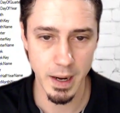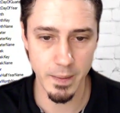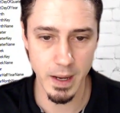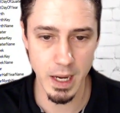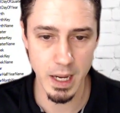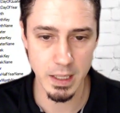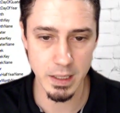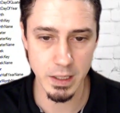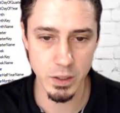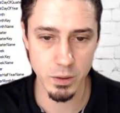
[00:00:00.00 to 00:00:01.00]
And then
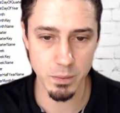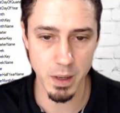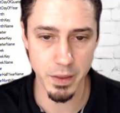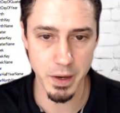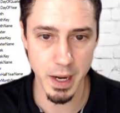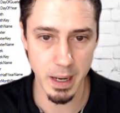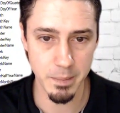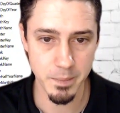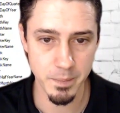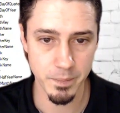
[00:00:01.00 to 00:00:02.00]
year, month
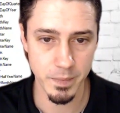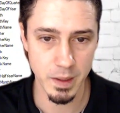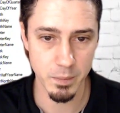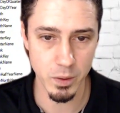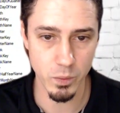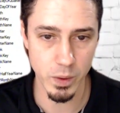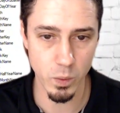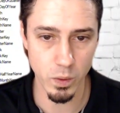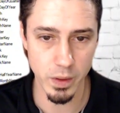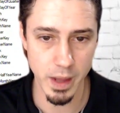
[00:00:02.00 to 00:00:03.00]
name, I'm
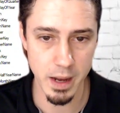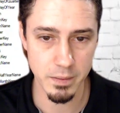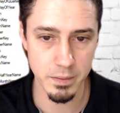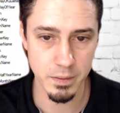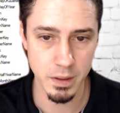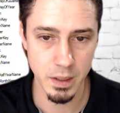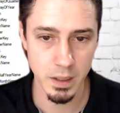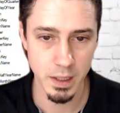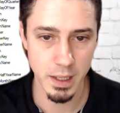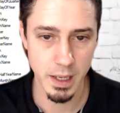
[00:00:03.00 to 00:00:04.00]
going to reorder that,
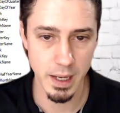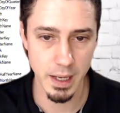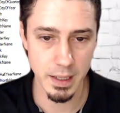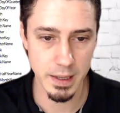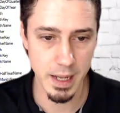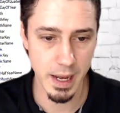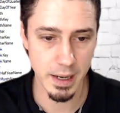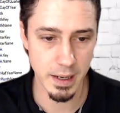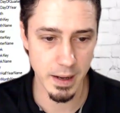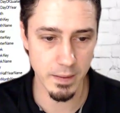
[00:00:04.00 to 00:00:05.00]
edit
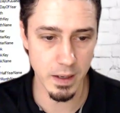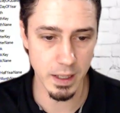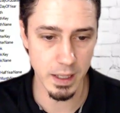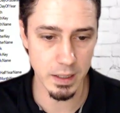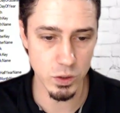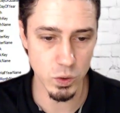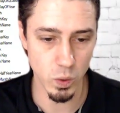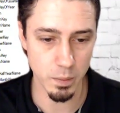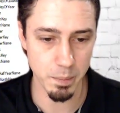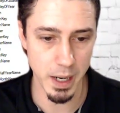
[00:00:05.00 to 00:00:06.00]
that, and then again
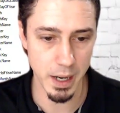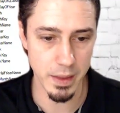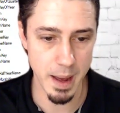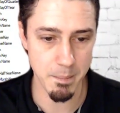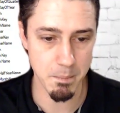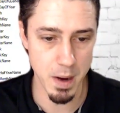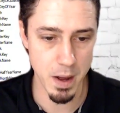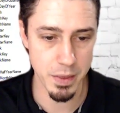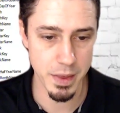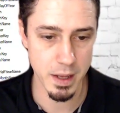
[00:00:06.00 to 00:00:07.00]
sort by that
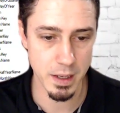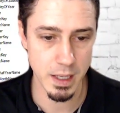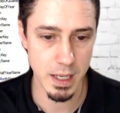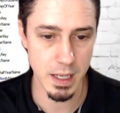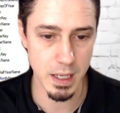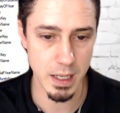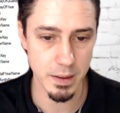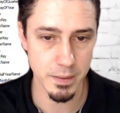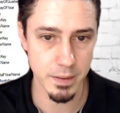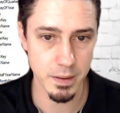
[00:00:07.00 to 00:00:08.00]
month
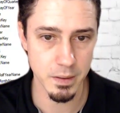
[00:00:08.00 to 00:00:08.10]
key.